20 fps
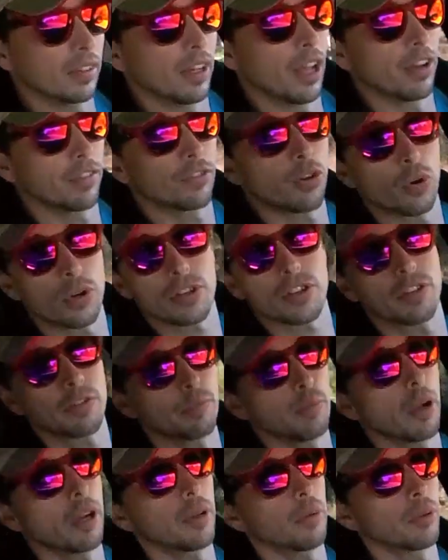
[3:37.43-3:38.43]
Now, of course,
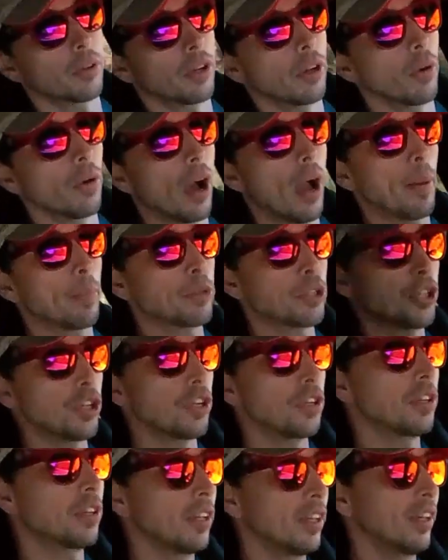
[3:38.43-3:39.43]
if money were no
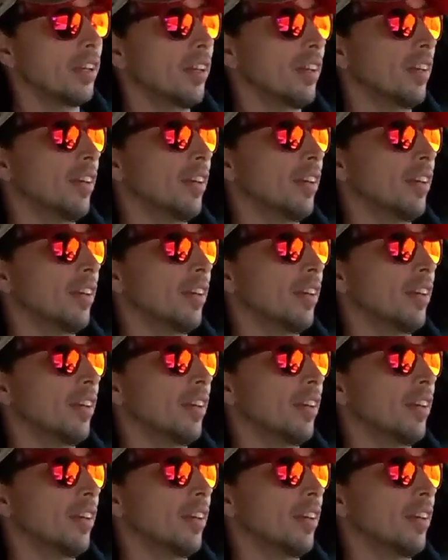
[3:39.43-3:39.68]
option,